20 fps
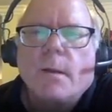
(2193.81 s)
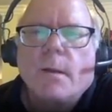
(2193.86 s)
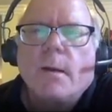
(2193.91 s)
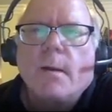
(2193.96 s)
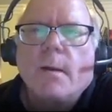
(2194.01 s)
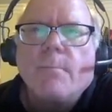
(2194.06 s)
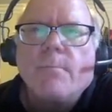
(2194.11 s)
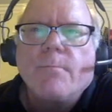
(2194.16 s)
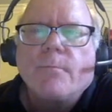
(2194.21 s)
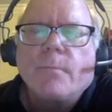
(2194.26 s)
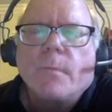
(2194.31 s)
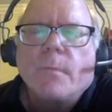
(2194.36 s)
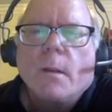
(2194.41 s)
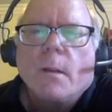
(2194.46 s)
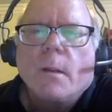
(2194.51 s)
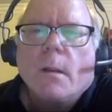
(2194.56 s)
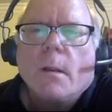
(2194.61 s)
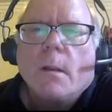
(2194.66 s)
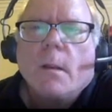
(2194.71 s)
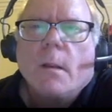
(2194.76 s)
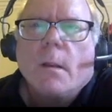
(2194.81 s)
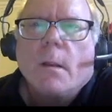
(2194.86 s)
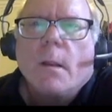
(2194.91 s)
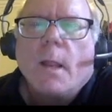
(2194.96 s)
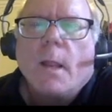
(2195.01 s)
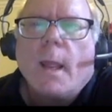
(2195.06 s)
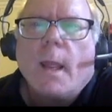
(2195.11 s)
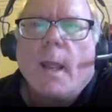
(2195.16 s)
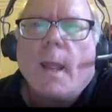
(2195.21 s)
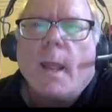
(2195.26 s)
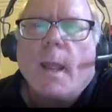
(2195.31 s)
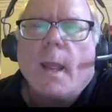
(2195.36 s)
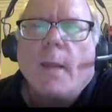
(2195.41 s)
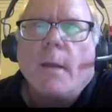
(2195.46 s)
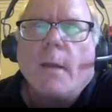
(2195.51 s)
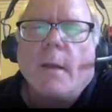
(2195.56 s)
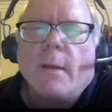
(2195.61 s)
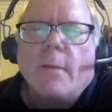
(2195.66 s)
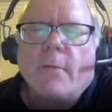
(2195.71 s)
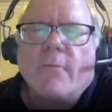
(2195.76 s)

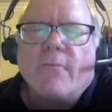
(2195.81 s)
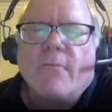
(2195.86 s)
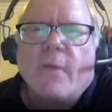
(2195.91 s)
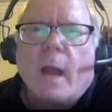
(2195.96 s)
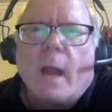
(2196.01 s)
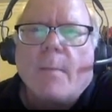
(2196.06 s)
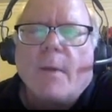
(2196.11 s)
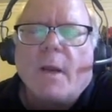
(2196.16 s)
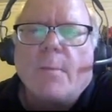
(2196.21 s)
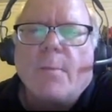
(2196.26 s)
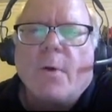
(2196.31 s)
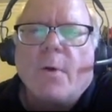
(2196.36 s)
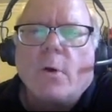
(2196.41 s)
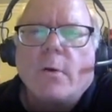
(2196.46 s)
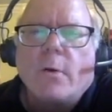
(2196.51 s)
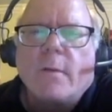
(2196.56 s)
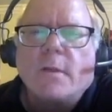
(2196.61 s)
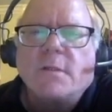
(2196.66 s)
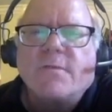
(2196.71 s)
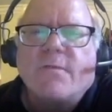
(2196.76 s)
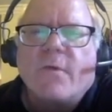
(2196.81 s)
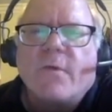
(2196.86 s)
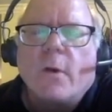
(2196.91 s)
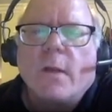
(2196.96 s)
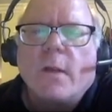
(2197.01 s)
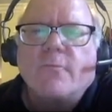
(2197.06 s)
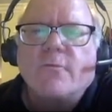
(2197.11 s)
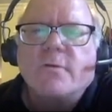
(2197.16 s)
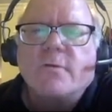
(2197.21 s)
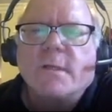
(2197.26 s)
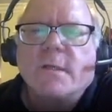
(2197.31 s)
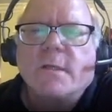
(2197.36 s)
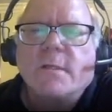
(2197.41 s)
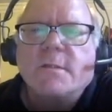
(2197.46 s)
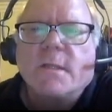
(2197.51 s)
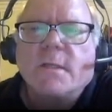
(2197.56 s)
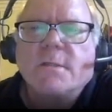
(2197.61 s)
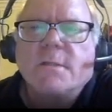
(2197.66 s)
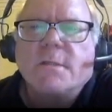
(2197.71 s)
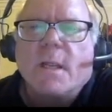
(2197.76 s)
And another phenomenon in poker that's very interesting
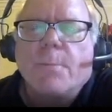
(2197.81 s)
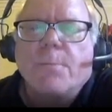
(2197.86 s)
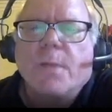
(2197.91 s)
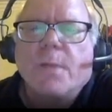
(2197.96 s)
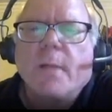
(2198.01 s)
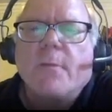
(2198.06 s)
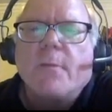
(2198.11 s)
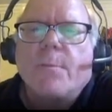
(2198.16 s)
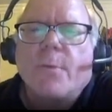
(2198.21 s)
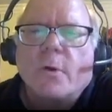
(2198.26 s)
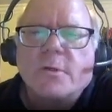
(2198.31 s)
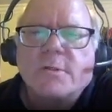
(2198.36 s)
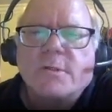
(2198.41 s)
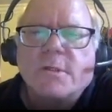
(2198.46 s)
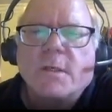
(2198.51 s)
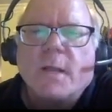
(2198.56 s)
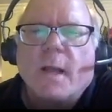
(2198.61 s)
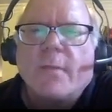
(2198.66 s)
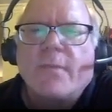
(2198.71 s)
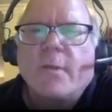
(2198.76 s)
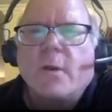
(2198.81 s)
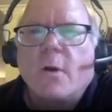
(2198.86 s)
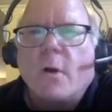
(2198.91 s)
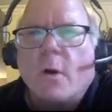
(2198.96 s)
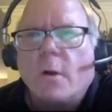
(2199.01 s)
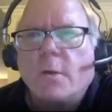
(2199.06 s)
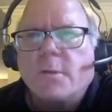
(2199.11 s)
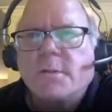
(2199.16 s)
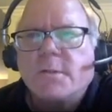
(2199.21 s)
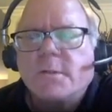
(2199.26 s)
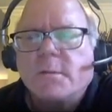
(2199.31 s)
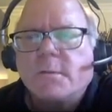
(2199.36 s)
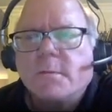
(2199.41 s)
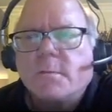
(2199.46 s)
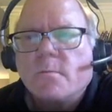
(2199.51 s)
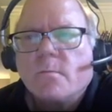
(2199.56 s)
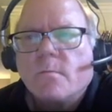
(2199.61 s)
is they say, play the person, not the cards.